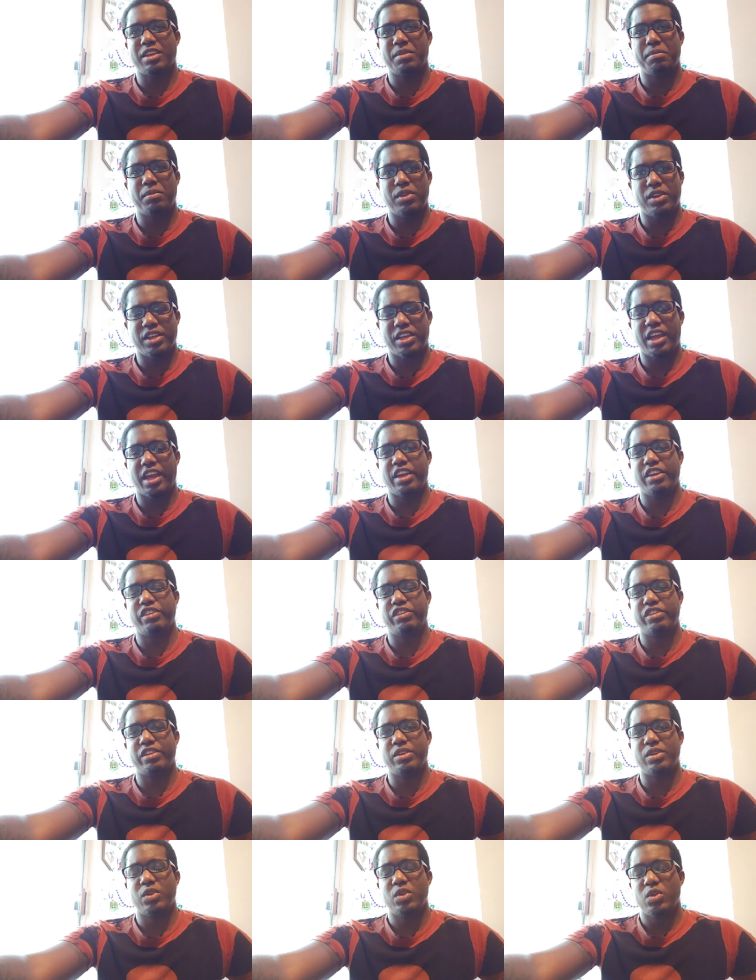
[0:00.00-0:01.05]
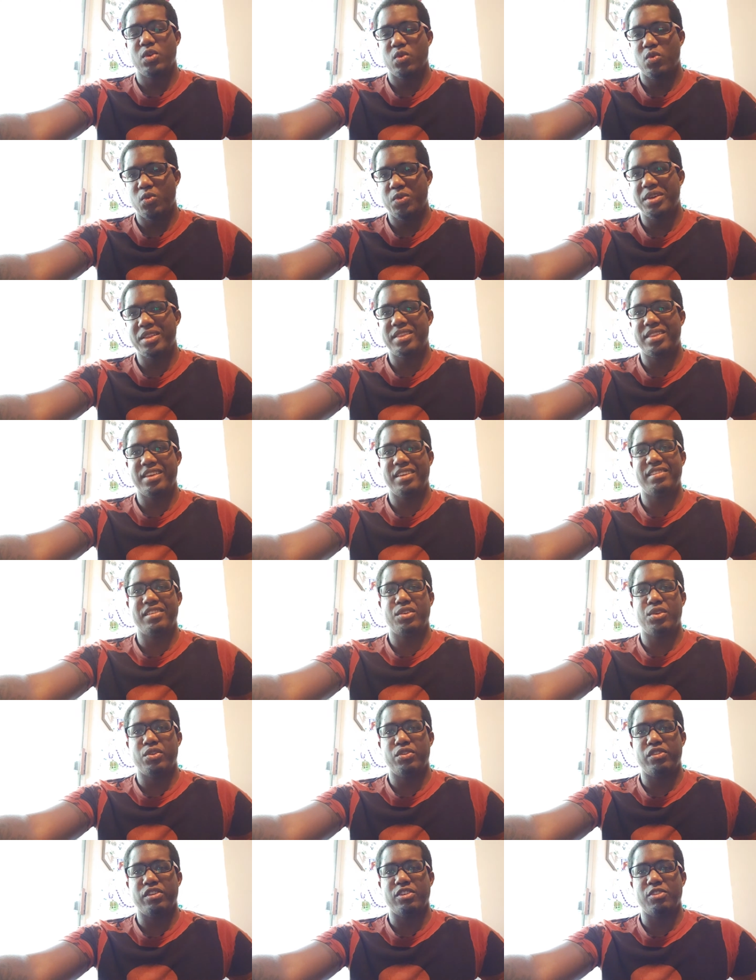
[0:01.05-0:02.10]
communication with these
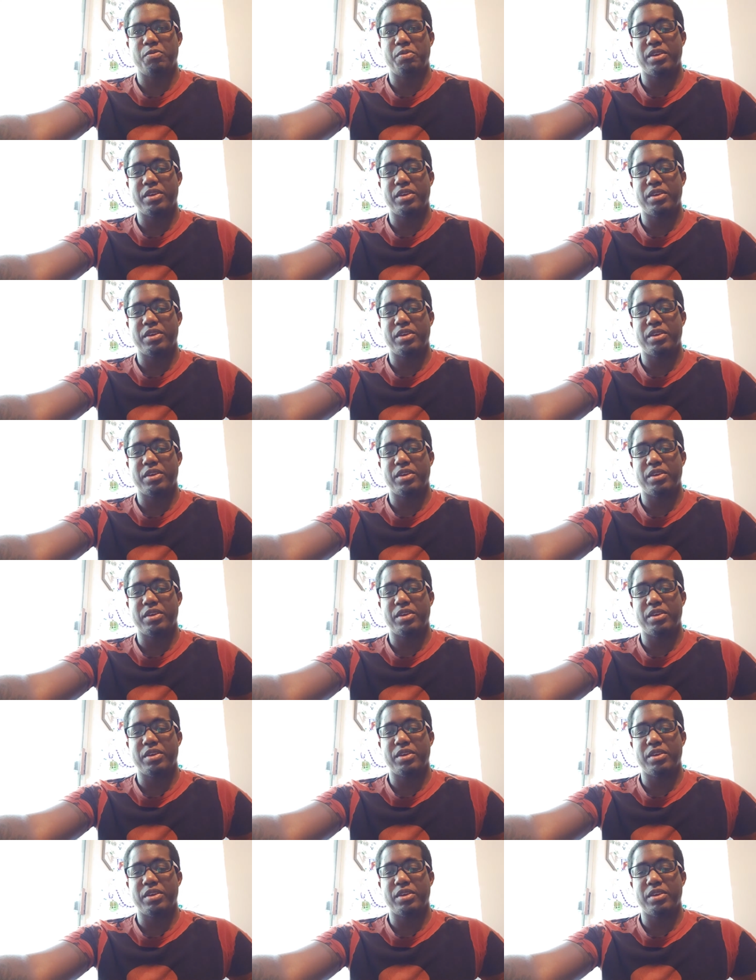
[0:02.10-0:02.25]
energies,